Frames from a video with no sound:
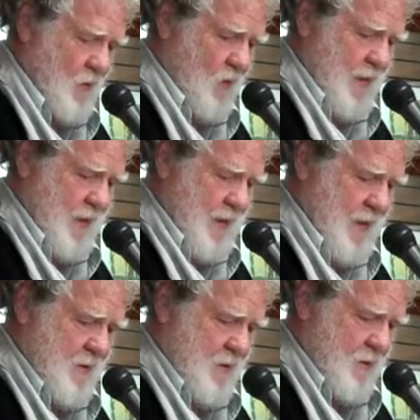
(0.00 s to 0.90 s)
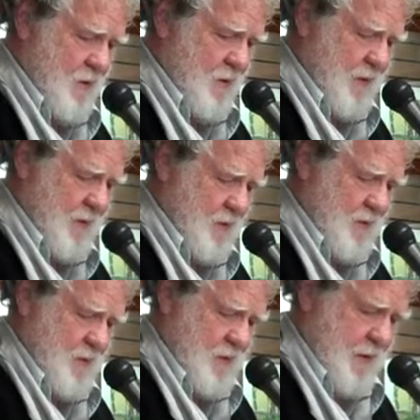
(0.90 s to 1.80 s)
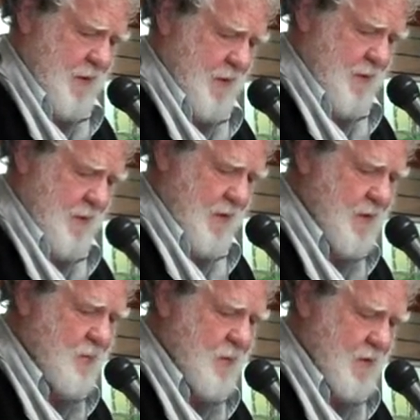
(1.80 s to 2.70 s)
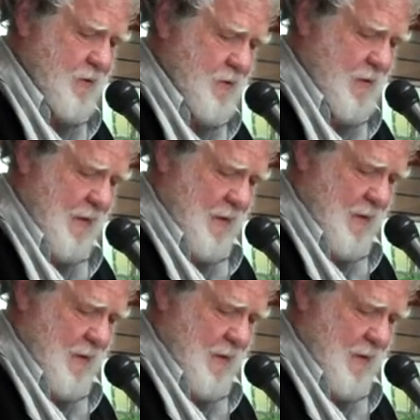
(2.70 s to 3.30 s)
One hand on the wheel, the other in her mood.